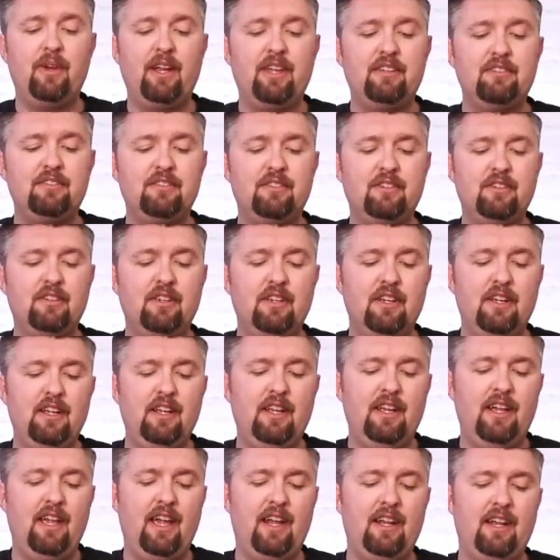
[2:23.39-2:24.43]
razor,
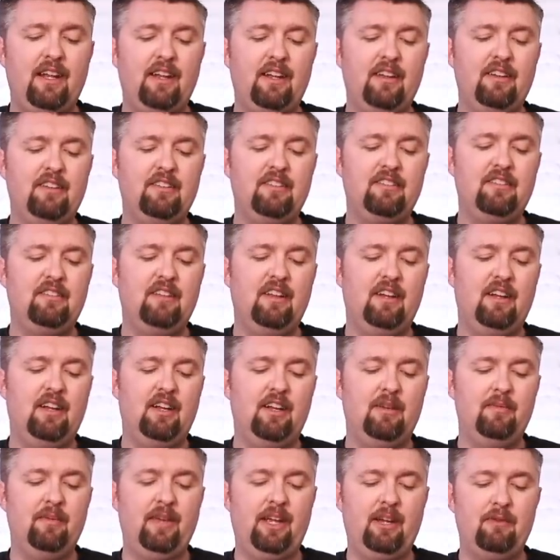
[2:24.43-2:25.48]
and it is
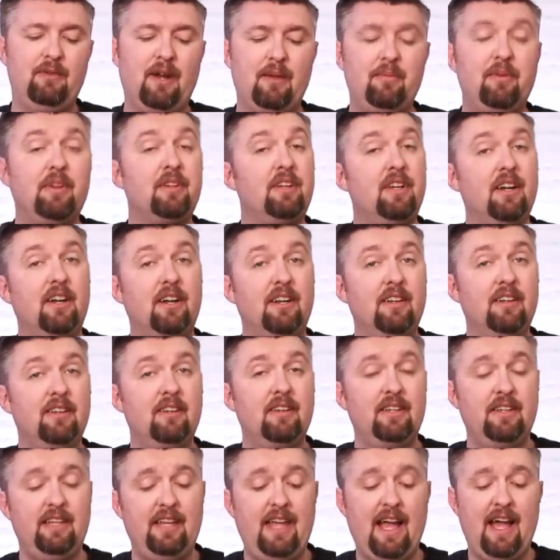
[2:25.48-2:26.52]
um, a replica
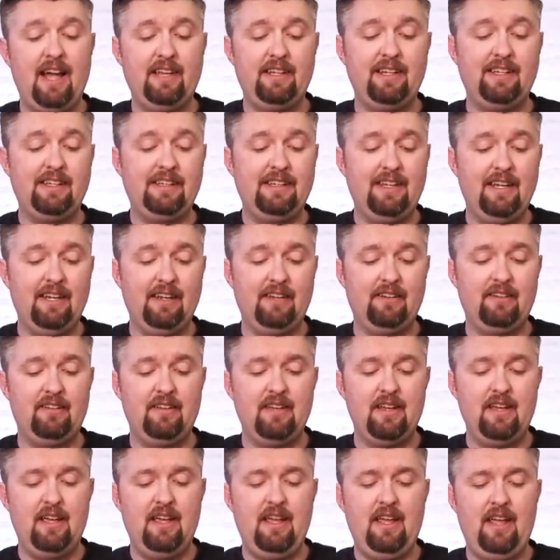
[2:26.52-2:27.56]
khaki kit.
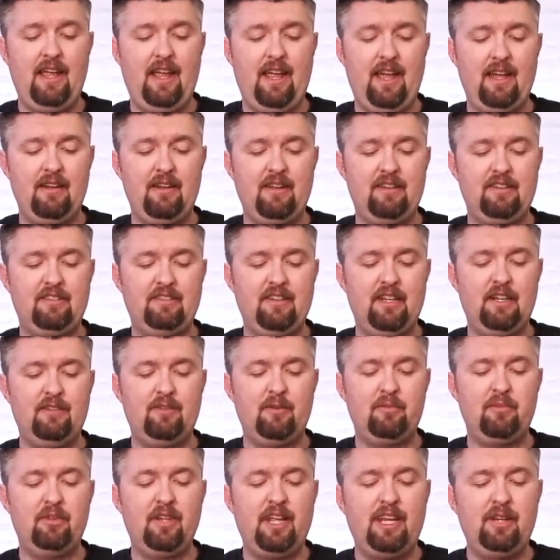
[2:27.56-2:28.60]
And instead of
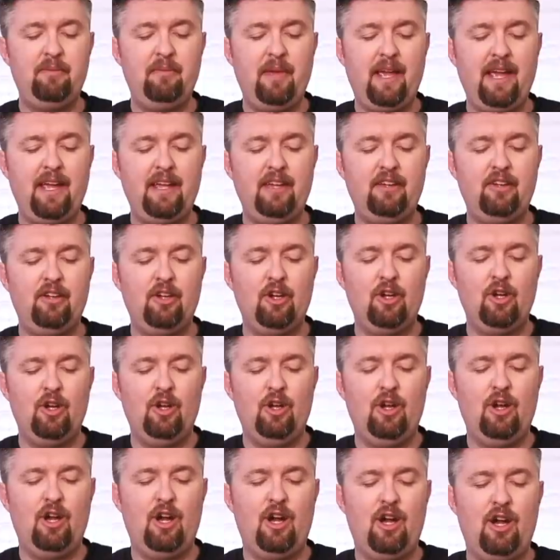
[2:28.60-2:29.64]
a blade bank,
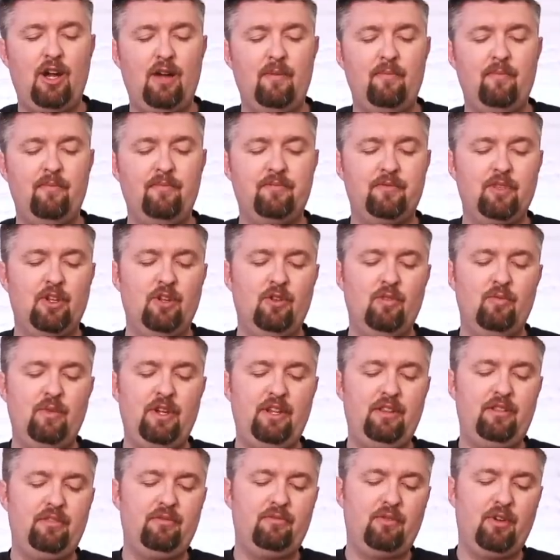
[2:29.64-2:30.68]
um,
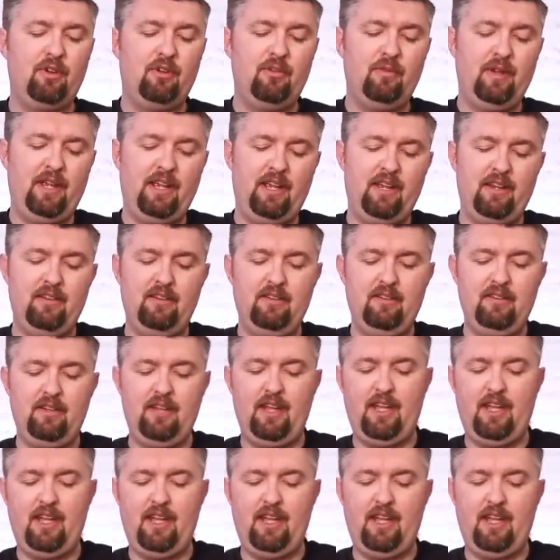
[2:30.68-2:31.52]
we throw in